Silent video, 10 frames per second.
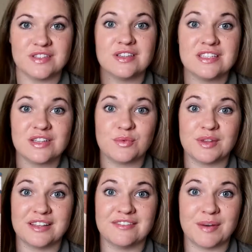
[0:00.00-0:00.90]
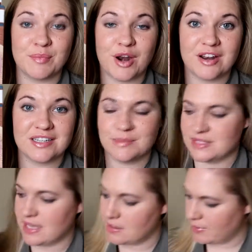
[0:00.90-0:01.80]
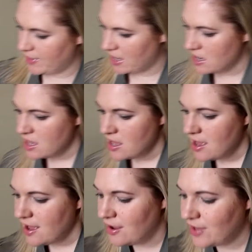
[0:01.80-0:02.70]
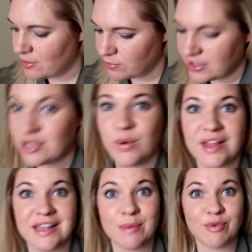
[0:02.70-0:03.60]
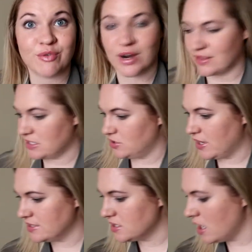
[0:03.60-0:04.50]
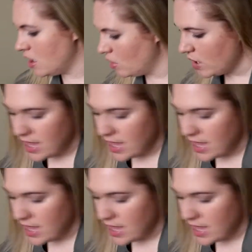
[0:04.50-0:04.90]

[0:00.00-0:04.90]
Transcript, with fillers: So this is a really fun product. I'm excited about that. Okay, really quickly before I let you guys go,